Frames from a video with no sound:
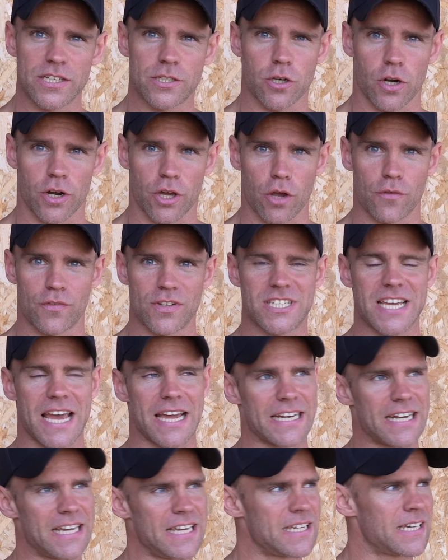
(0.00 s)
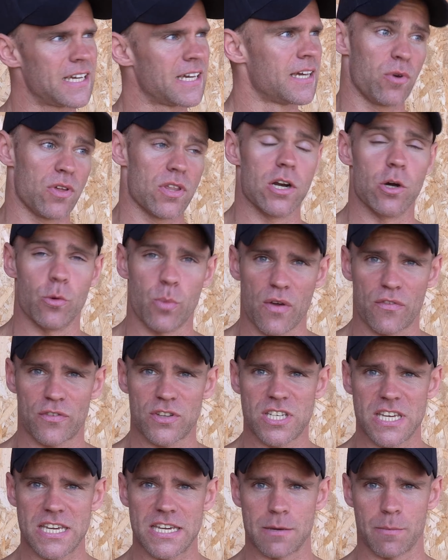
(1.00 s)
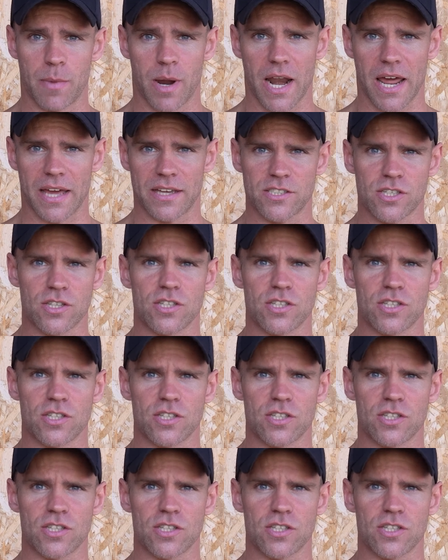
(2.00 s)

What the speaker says: try to go for technique with a little bit of fatigue in my legs.